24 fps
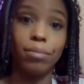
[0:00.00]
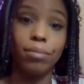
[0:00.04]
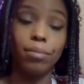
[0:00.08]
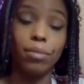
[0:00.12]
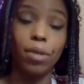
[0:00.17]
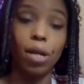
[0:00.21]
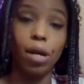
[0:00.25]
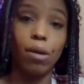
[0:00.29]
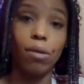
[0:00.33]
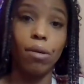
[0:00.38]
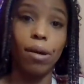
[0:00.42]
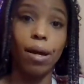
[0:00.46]

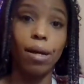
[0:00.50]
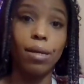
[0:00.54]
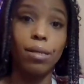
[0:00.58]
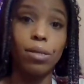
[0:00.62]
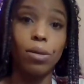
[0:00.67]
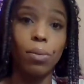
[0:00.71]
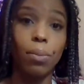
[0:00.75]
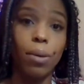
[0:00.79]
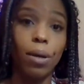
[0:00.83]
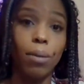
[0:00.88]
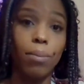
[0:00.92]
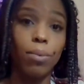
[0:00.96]
All right,
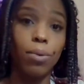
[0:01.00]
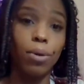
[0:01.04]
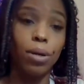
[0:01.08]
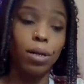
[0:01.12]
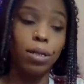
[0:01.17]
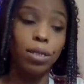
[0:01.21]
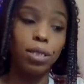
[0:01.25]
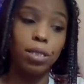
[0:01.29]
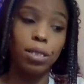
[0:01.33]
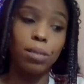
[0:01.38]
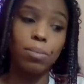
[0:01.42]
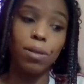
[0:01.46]
so people
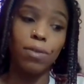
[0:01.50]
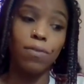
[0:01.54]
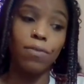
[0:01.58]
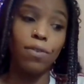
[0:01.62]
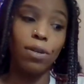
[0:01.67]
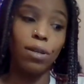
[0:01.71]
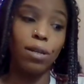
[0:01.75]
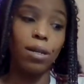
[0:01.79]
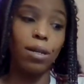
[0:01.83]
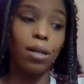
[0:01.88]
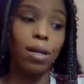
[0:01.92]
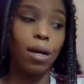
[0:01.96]
could just be
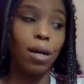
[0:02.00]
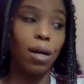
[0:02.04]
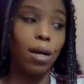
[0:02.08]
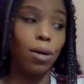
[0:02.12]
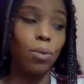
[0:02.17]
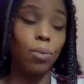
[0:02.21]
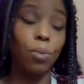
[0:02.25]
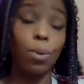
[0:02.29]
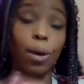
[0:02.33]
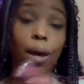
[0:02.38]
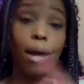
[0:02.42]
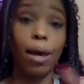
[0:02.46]
feeling like a
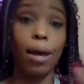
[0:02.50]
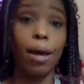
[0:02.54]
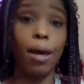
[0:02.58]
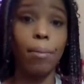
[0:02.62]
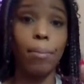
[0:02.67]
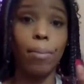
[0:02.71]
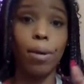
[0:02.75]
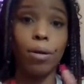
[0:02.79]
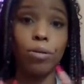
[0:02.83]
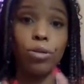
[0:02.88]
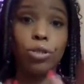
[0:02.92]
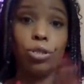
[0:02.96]
way
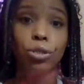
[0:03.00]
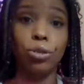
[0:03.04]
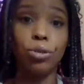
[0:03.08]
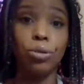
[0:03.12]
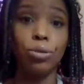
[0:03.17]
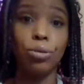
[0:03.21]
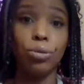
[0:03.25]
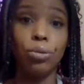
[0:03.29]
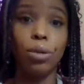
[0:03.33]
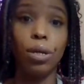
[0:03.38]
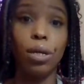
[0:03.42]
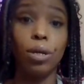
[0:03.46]
about
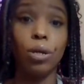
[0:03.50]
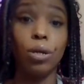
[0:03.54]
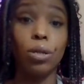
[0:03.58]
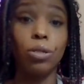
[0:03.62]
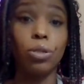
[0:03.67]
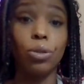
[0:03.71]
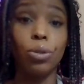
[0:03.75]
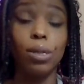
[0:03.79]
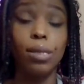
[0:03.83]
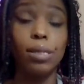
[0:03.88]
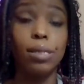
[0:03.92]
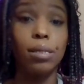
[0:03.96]
you and your
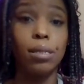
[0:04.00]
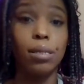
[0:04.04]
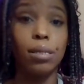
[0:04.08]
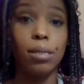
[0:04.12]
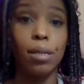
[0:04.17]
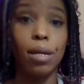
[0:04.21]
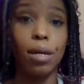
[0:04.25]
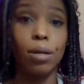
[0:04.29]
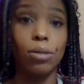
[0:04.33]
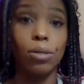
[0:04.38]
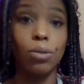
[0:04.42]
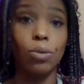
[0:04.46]
choices
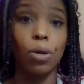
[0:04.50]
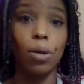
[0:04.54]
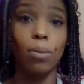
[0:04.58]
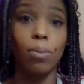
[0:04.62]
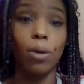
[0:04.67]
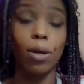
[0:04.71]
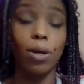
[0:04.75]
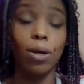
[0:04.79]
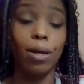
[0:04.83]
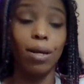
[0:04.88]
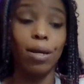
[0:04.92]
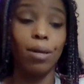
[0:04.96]
now,
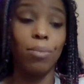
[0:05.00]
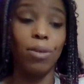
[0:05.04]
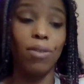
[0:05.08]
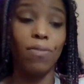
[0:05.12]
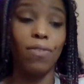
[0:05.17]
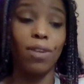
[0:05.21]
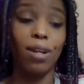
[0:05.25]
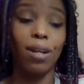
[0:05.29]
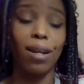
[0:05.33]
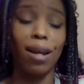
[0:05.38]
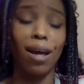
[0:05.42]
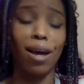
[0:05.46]
Scorpio. It could be
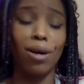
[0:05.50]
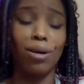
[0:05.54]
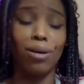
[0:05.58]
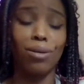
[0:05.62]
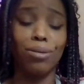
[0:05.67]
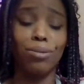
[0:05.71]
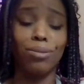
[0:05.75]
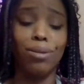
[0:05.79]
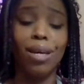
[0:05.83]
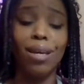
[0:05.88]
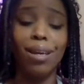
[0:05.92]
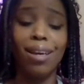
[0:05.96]
feeling like,
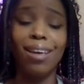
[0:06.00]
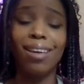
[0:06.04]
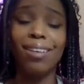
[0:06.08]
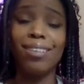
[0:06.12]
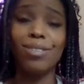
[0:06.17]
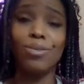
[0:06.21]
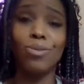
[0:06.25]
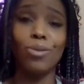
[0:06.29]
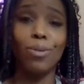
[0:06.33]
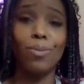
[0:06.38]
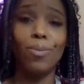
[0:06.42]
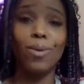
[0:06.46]
oh,
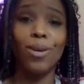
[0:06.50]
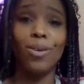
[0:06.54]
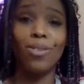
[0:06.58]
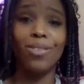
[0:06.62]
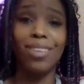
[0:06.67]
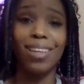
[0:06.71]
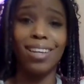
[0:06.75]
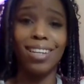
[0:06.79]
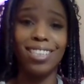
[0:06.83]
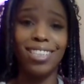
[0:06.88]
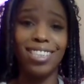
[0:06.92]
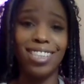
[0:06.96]
Scorpio
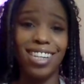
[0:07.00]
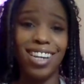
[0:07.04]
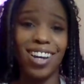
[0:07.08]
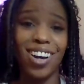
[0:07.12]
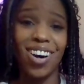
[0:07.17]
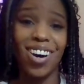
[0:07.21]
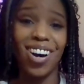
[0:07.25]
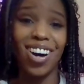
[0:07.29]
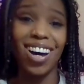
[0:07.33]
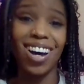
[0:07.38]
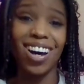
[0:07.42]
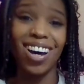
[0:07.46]
thinks she
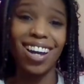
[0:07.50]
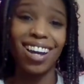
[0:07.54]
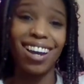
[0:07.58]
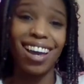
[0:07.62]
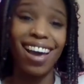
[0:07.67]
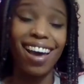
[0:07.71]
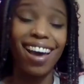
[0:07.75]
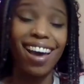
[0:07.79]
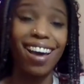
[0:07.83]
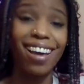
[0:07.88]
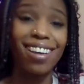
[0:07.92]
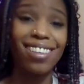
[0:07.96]
all
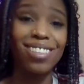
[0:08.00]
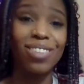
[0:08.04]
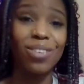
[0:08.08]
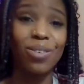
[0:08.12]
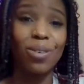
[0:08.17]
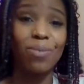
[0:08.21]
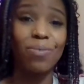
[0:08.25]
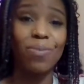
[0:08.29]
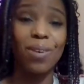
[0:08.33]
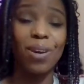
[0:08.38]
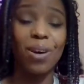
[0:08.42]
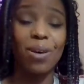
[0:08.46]
that.
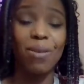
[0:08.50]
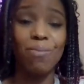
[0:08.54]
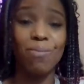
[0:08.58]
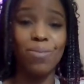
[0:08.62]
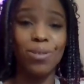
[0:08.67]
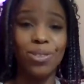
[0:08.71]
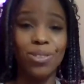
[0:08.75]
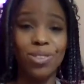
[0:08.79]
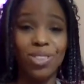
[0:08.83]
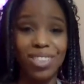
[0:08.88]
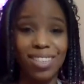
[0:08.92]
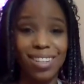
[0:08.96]
Scorpio
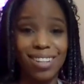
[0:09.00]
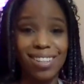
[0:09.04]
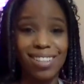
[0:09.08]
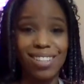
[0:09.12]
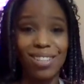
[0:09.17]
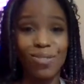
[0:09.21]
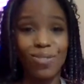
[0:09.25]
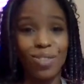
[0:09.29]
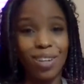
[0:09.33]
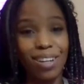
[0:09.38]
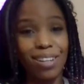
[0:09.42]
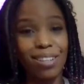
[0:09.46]
bougie
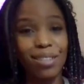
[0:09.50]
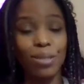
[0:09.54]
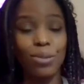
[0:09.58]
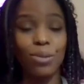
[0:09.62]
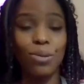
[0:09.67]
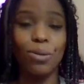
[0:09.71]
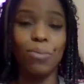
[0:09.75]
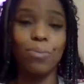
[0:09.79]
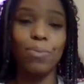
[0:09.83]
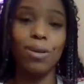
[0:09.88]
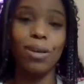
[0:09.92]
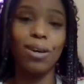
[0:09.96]
as fuck.
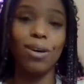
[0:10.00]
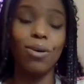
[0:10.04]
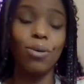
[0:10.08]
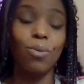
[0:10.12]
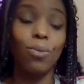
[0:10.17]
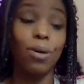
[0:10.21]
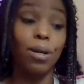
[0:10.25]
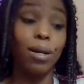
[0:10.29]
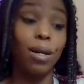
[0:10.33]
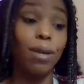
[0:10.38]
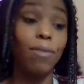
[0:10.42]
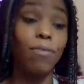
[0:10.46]
Scorpio,
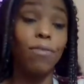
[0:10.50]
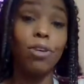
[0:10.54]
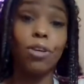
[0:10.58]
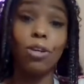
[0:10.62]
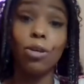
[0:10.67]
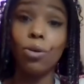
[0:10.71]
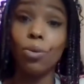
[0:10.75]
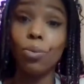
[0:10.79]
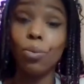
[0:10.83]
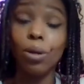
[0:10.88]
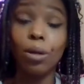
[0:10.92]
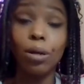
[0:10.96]
whatever
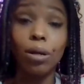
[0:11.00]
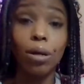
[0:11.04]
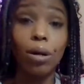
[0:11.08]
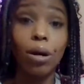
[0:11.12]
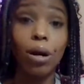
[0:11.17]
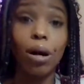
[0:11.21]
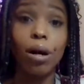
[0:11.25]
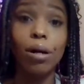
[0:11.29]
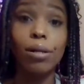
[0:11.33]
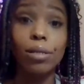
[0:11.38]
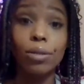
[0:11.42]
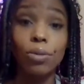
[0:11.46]
you want to
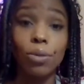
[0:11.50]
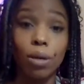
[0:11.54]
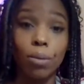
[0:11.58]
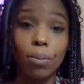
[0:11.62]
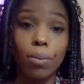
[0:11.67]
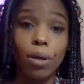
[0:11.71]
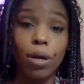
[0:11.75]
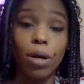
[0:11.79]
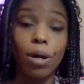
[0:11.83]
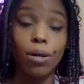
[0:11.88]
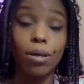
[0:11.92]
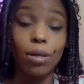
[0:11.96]
call
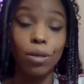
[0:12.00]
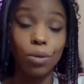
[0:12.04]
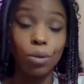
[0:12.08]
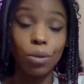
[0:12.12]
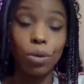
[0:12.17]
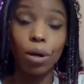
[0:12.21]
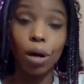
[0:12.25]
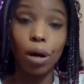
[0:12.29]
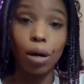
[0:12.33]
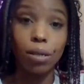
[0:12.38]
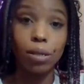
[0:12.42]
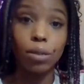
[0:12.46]
Scorpio, you
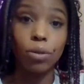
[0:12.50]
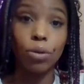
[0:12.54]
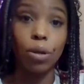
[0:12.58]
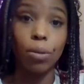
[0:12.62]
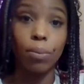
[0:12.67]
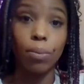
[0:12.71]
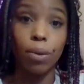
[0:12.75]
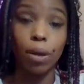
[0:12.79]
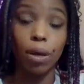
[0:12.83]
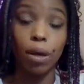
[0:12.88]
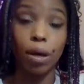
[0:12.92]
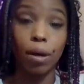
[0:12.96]
call
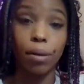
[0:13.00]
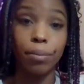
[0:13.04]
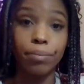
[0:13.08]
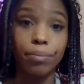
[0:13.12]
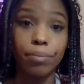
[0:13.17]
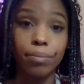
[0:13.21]
Scorpio.